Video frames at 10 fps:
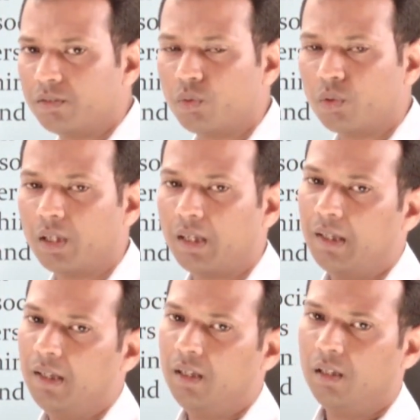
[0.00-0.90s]
Okay,
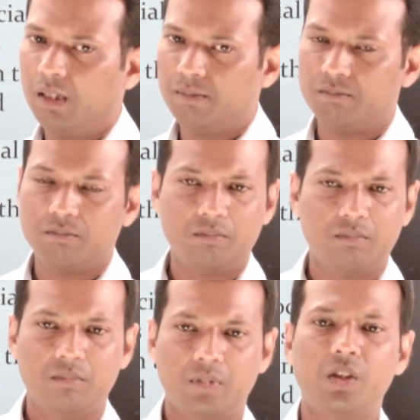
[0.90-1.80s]
um,
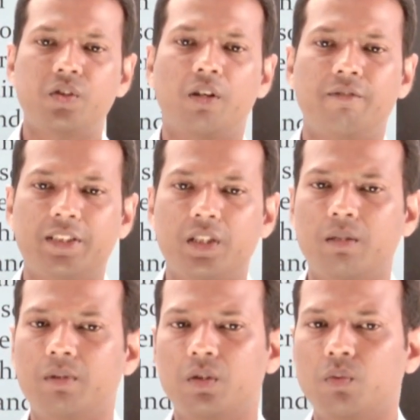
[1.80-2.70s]
cultural
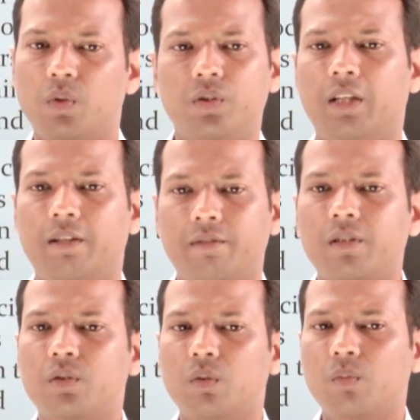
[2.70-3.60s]
festivals whatsoever.
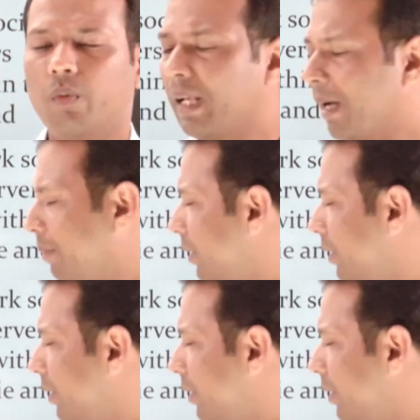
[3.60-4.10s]
So what happens